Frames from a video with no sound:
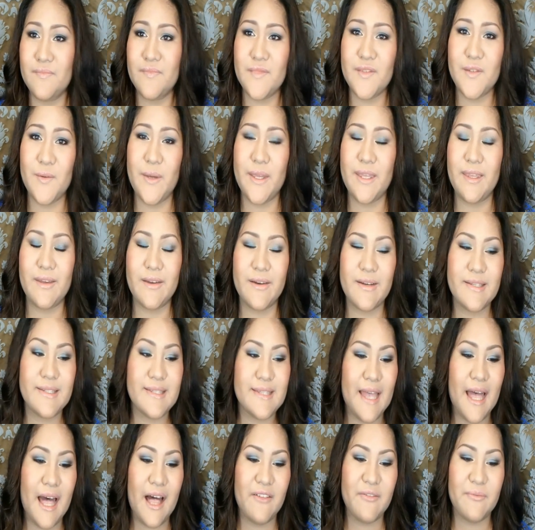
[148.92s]

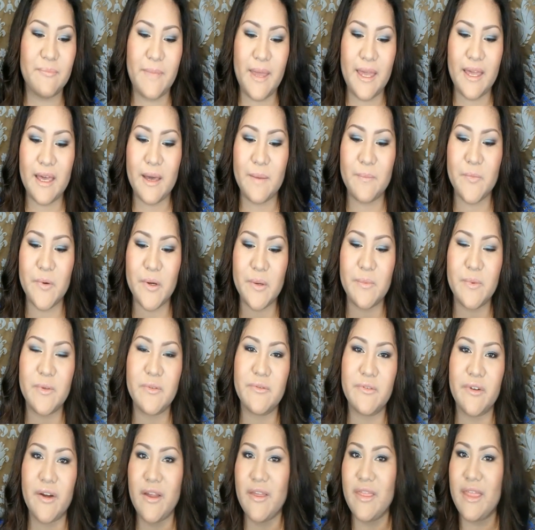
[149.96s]
do-it-yourself makeup
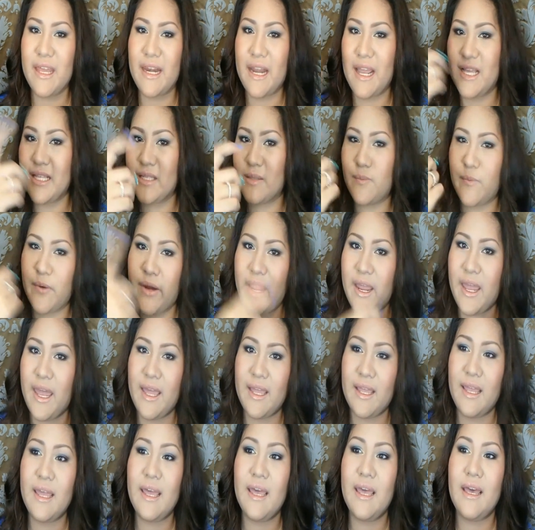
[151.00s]
remover that I
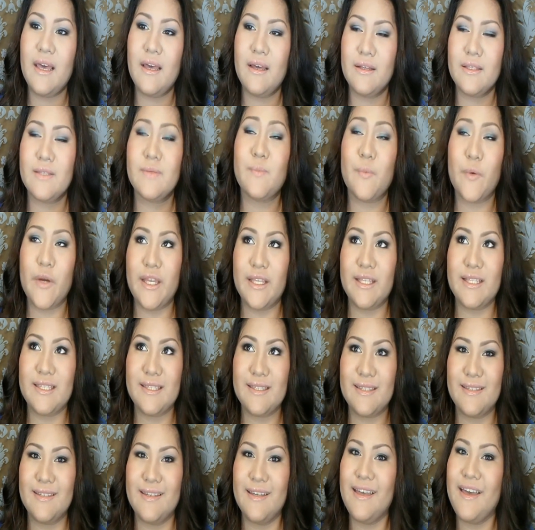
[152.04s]

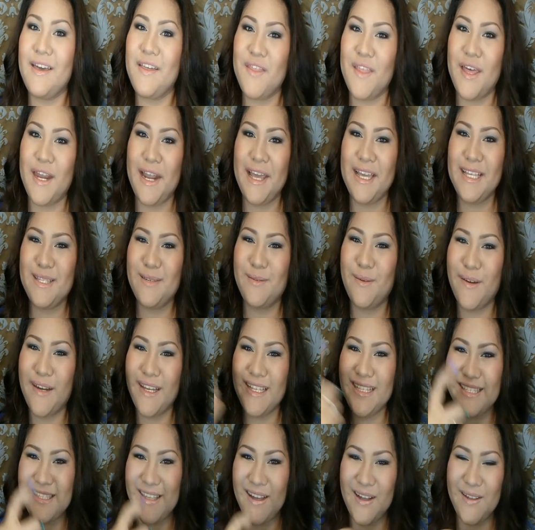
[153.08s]
spritz
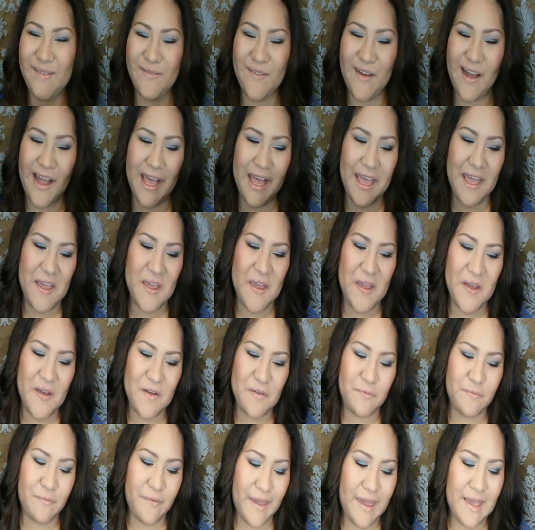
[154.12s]
on my
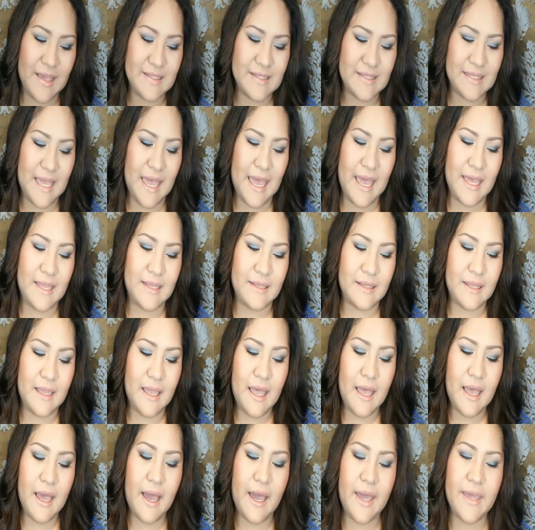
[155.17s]
face. And
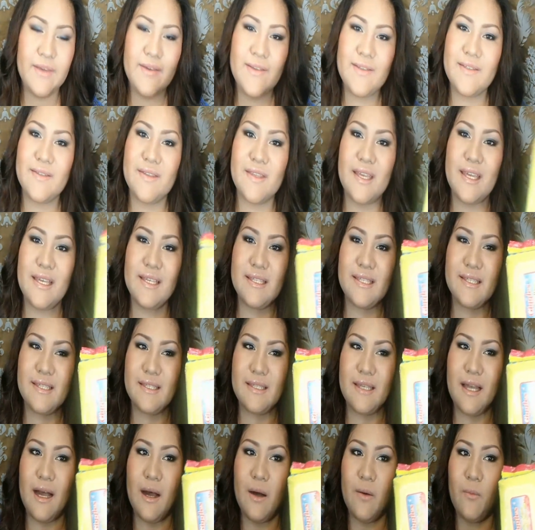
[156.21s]
I use
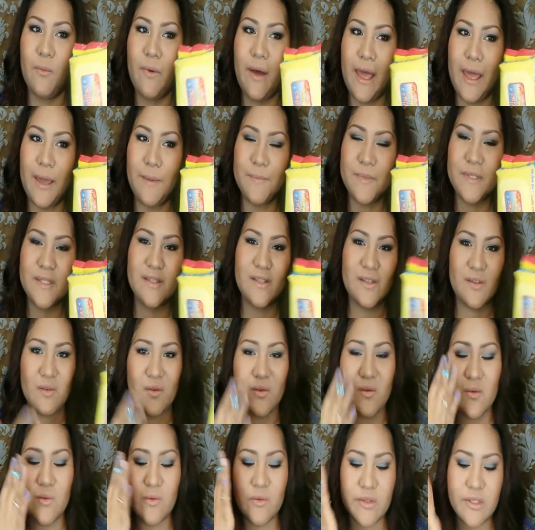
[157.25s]
this wipes
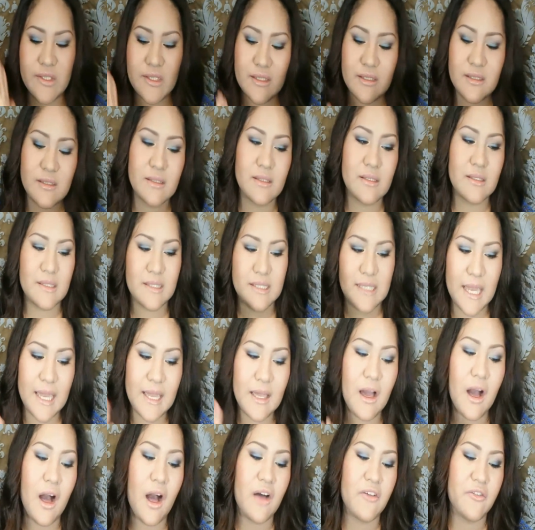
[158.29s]
to
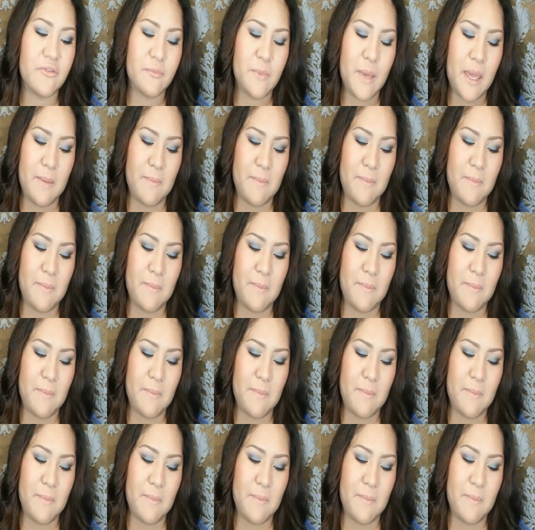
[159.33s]
take off my